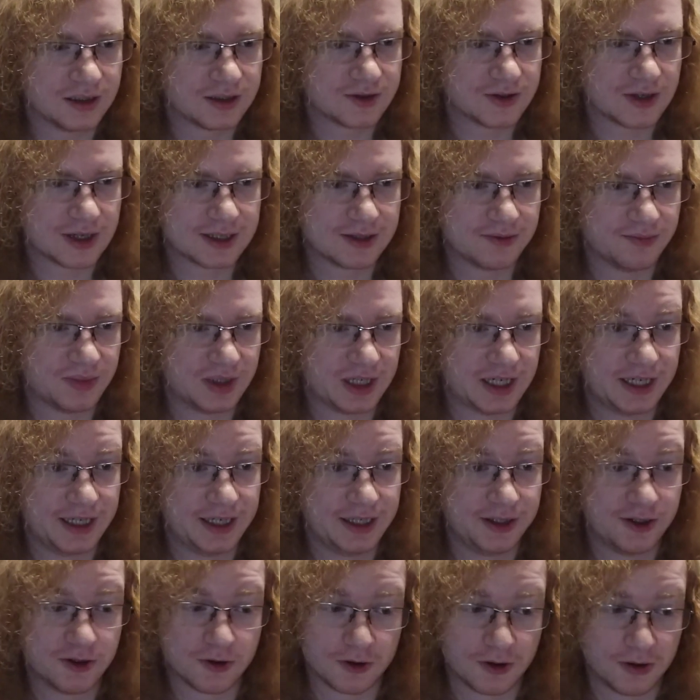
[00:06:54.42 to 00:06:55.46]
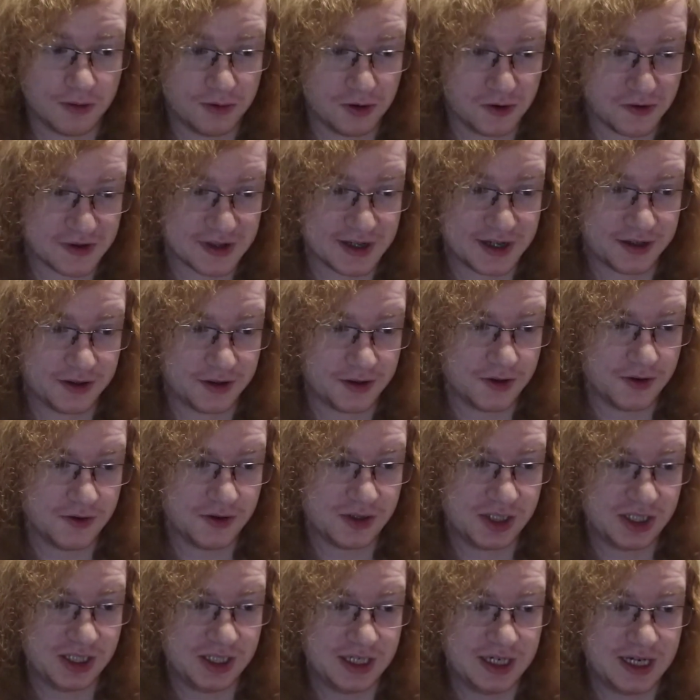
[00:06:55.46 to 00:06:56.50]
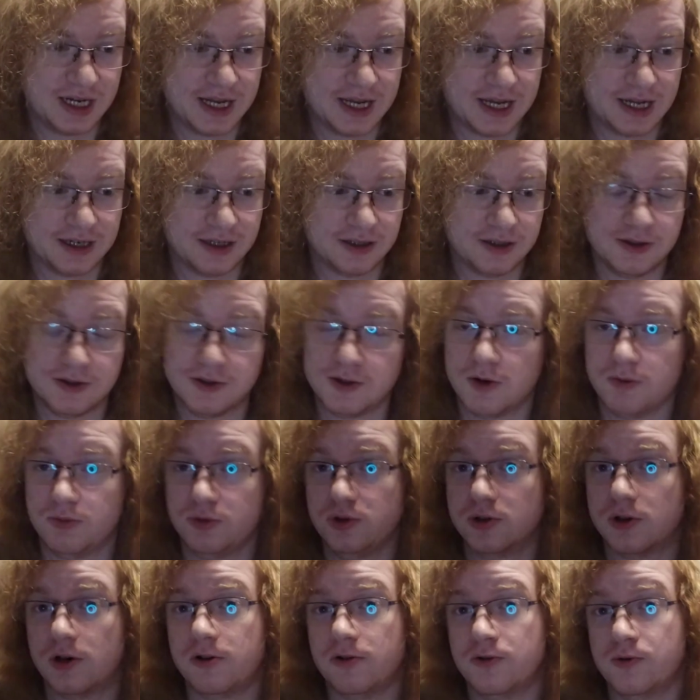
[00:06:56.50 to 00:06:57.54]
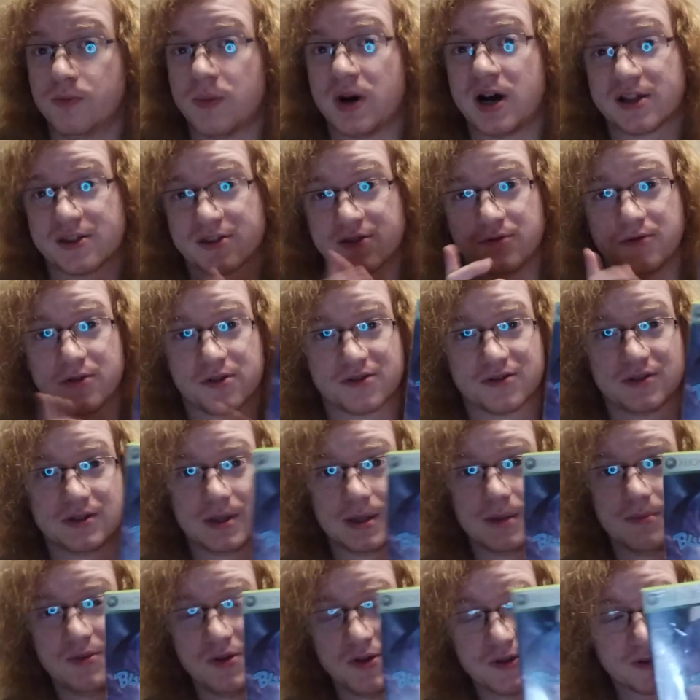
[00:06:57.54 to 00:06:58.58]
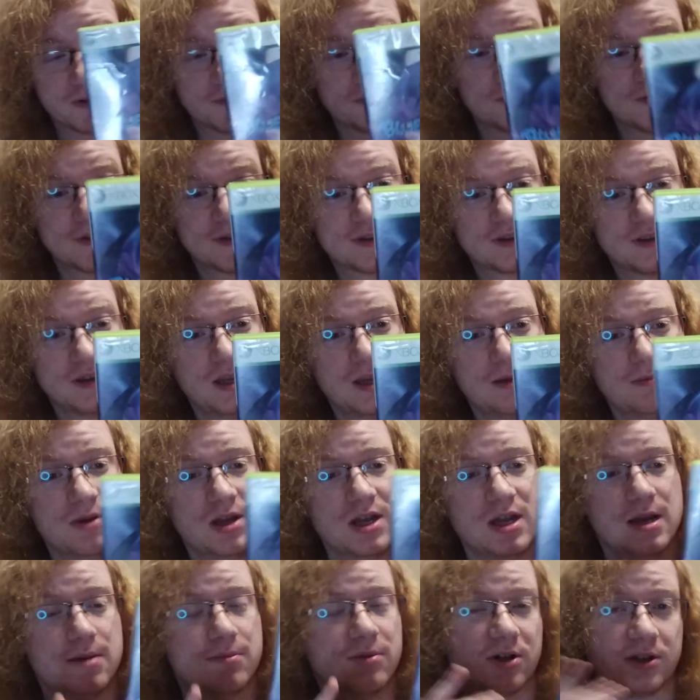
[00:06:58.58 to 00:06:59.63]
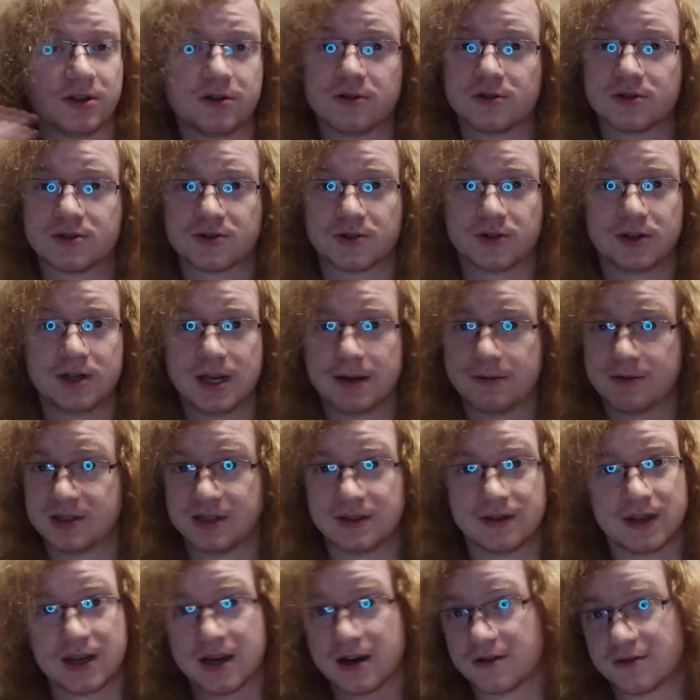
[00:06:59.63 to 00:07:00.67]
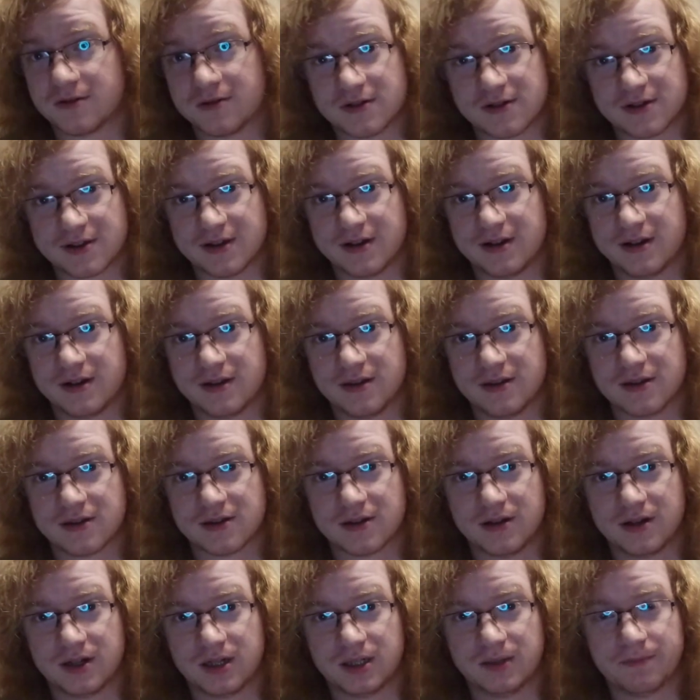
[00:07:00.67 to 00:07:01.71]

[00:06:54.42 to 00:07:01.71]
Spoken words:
directed by Hironobu Sakaguchi, and Nobuo Uematsu also did the music for this game. Akira Toriyama did the character designs,